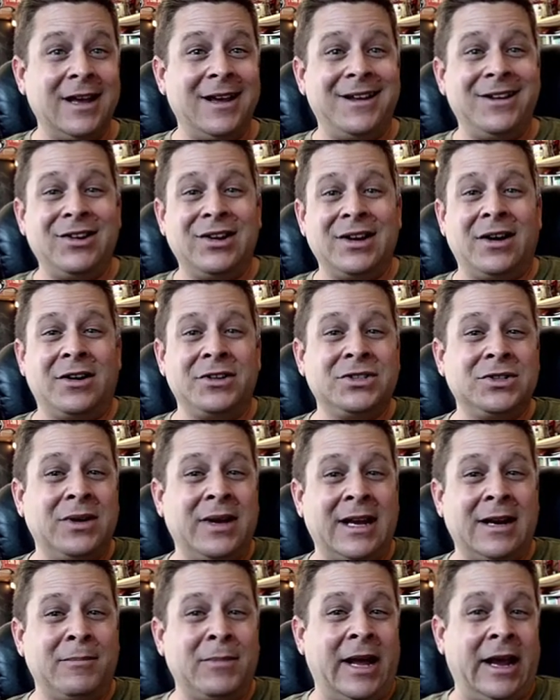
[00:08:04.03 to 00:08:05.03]
You can also
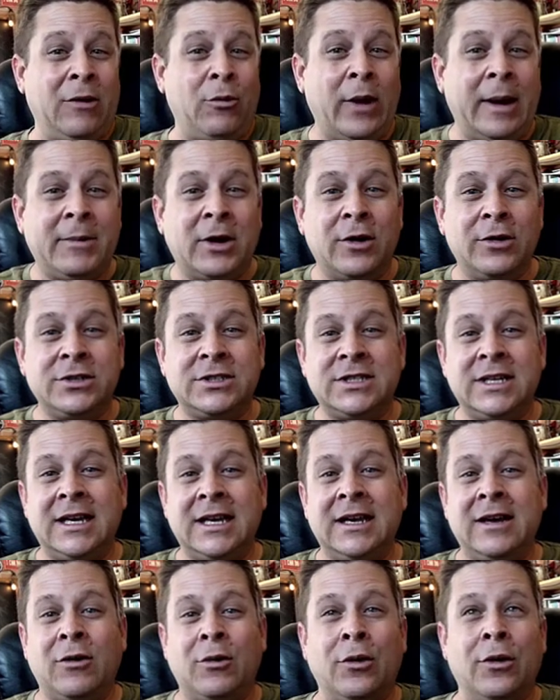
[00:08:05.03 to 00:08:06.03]
get them like web
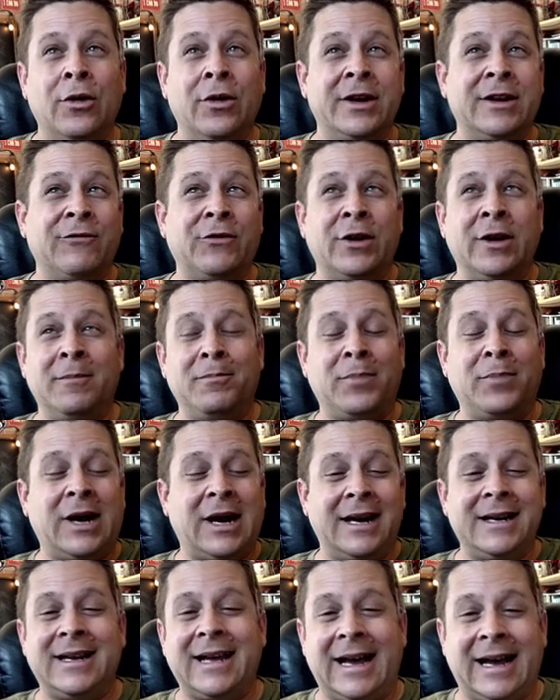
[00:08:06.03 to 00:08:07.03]
hosting or different
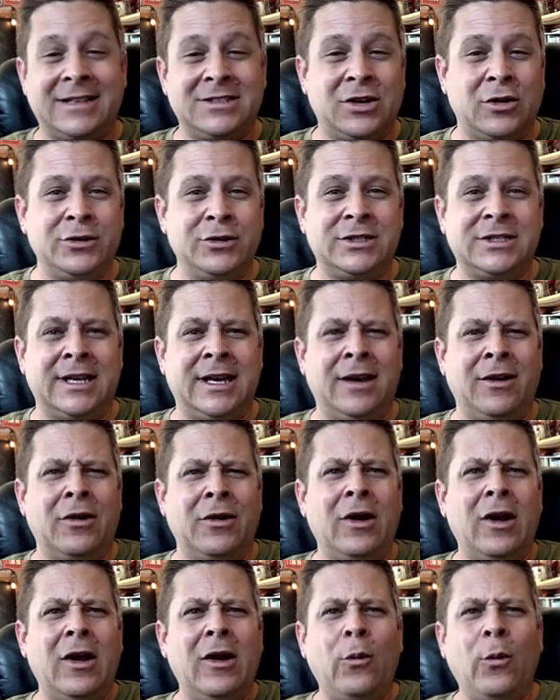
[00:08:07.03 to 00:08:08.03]
podcast hosting
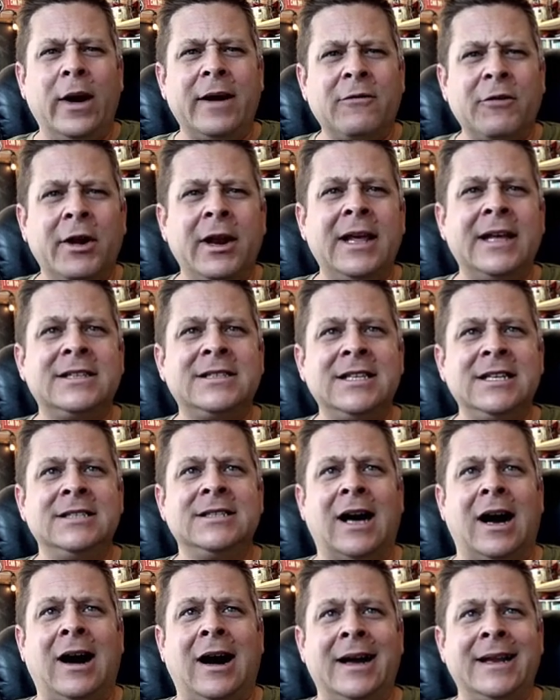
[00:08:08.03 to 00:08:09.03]
or whatever it is
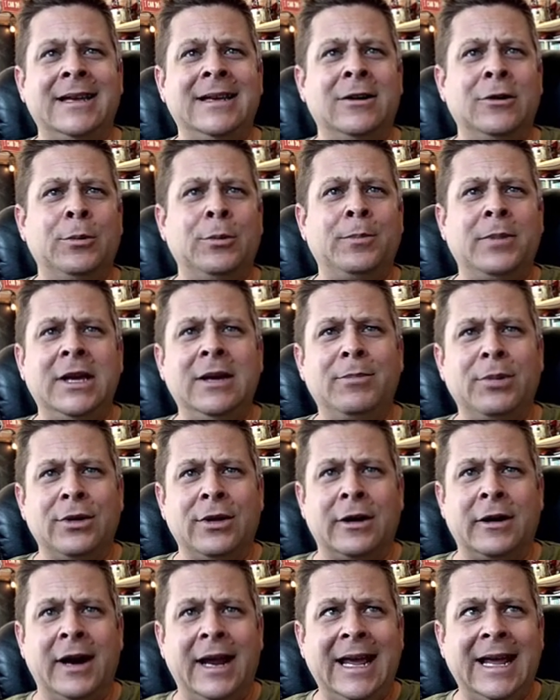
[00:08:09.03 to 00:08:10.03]
these audio people
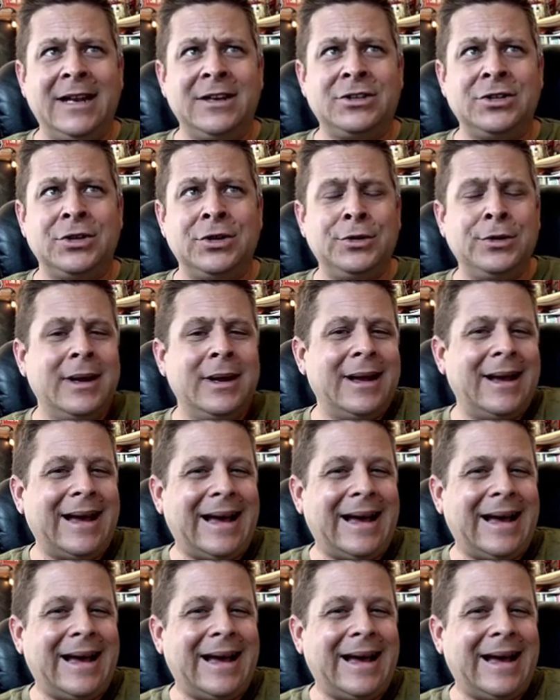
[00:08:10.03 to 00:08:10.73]
are into.